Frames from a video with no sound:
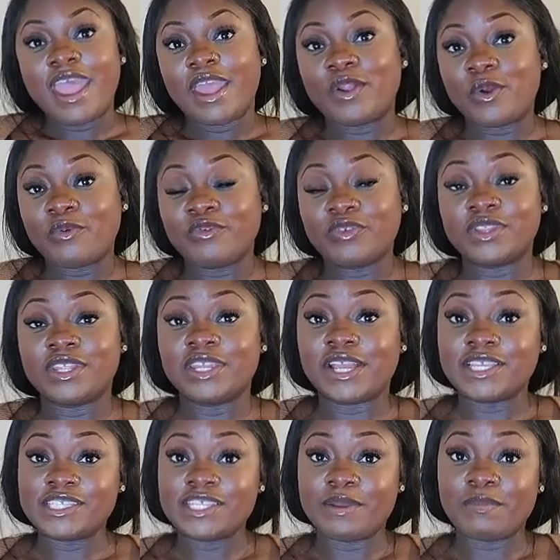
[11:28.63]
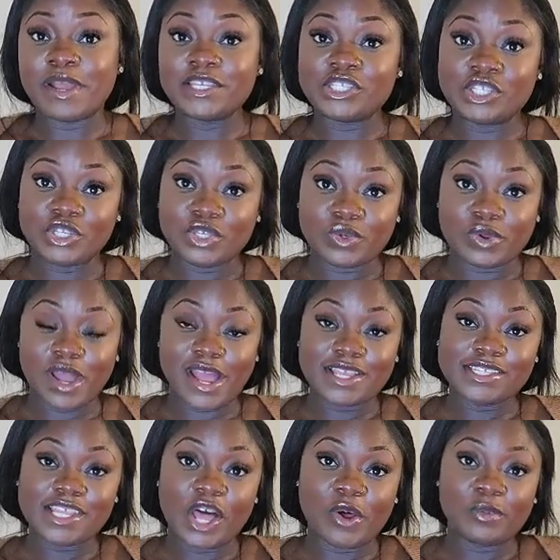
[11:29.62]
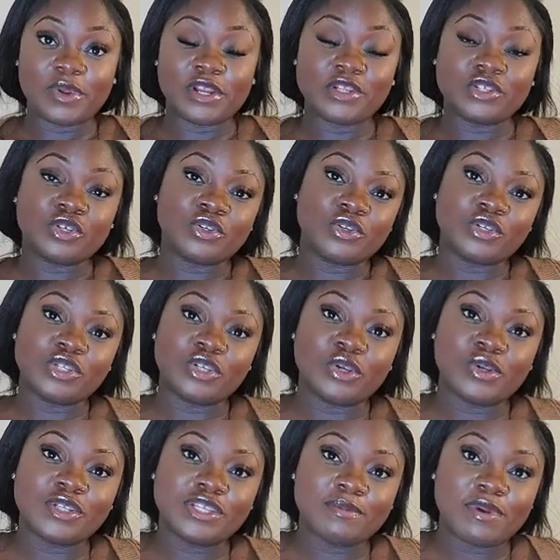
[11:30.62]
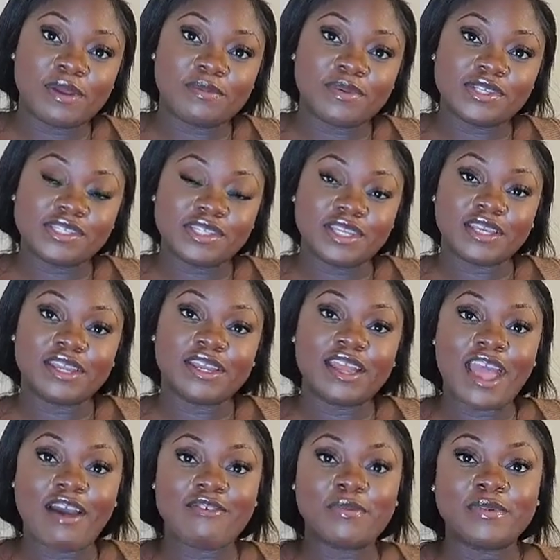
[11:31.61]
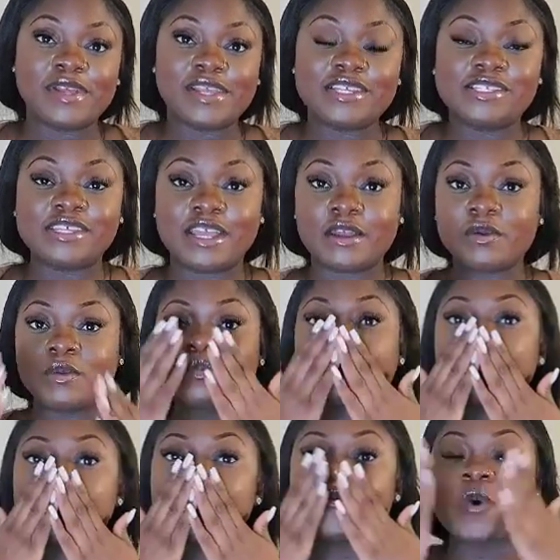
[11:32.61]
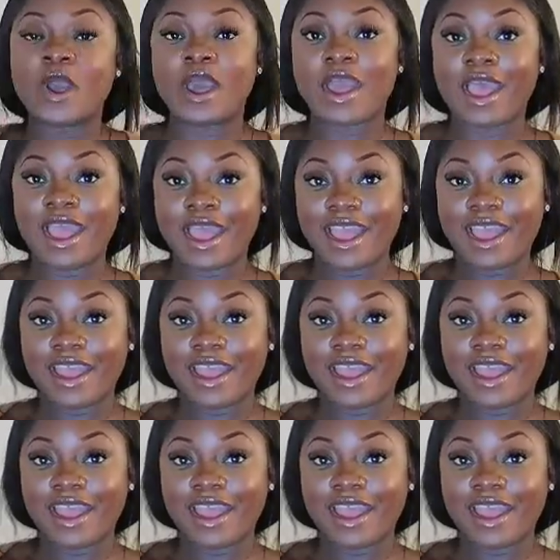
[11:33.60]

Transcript: and hopefully the next time I see you guys I'll be introducing you to baby Z have a blessed day bye